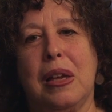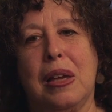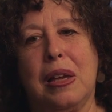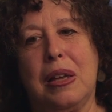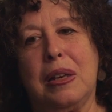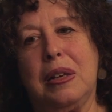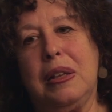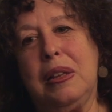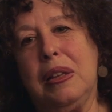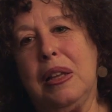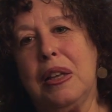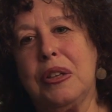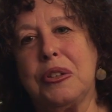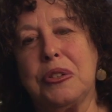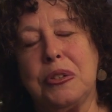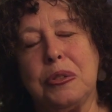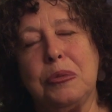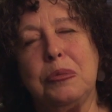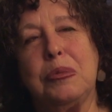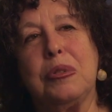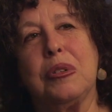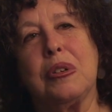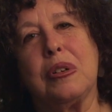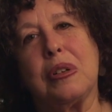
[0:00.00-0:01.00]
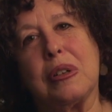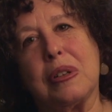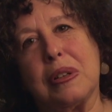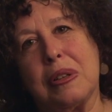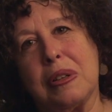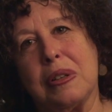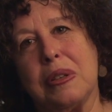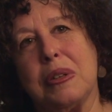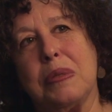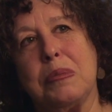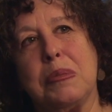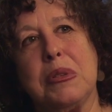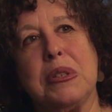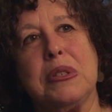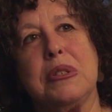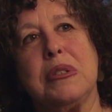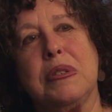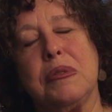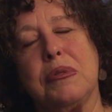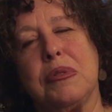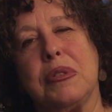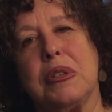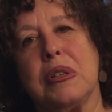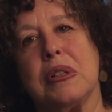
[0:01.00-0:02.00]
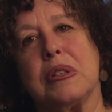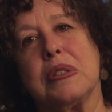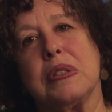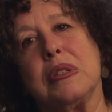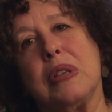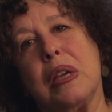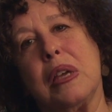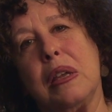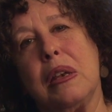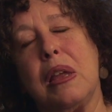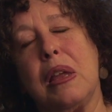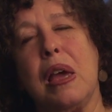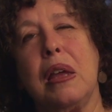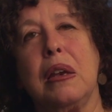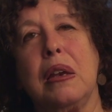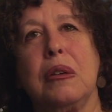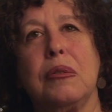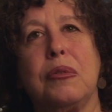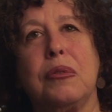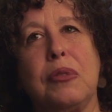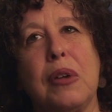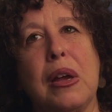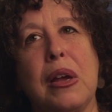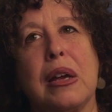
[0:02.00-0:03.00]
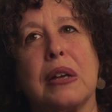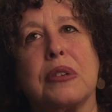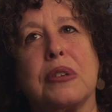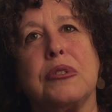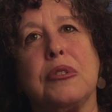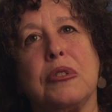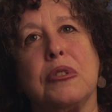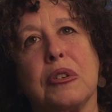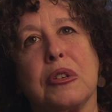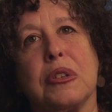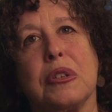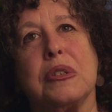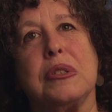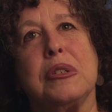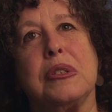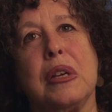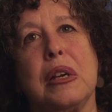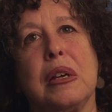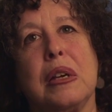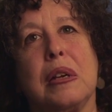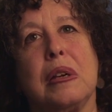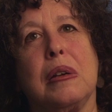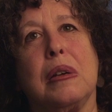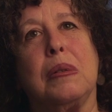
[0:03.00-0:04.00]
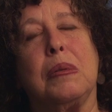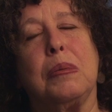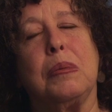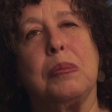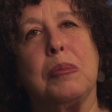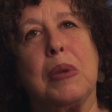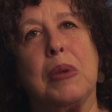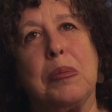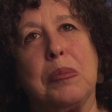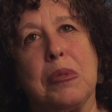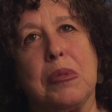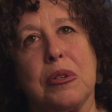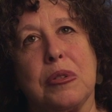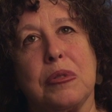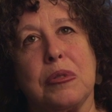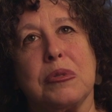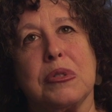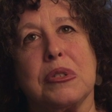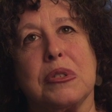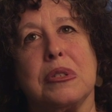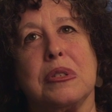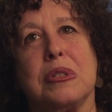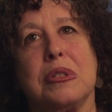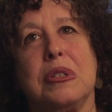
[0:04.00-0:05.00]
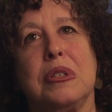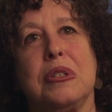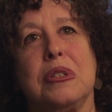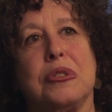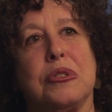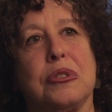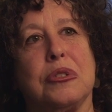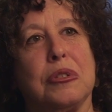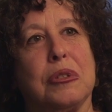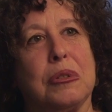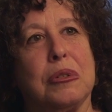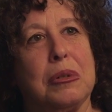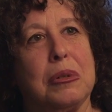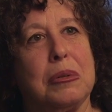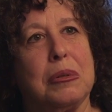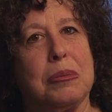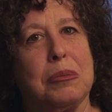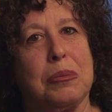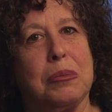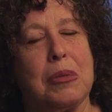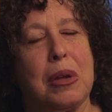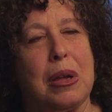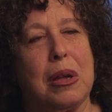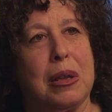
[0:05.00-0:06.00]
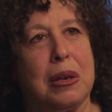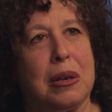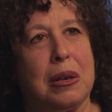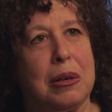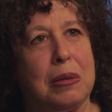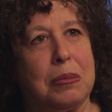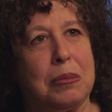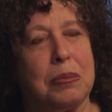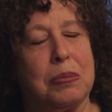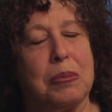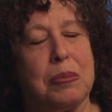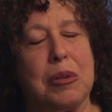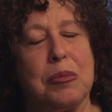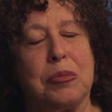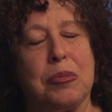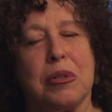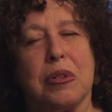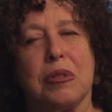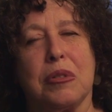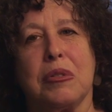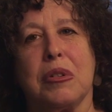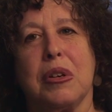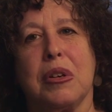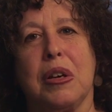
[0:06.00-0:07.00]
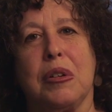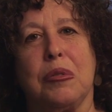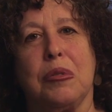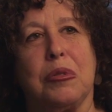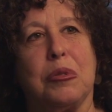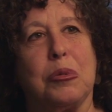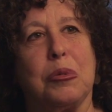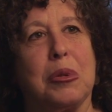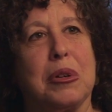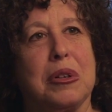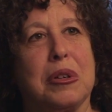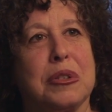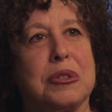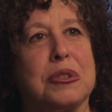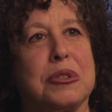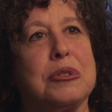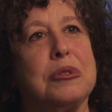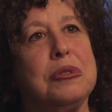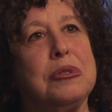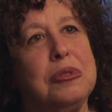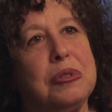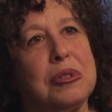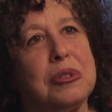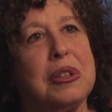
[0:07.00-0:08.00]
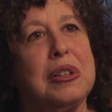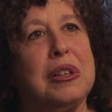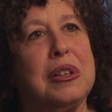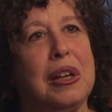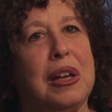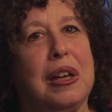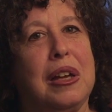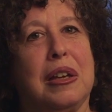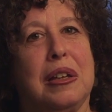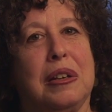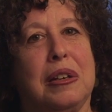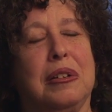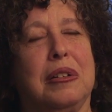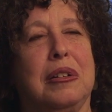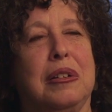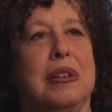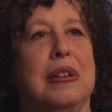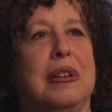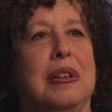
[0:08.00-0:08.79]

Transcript: and he liked to work in the midst of things. And, and in fact, during the day, my mother was a teacher, and my brother and I were away at school. He had,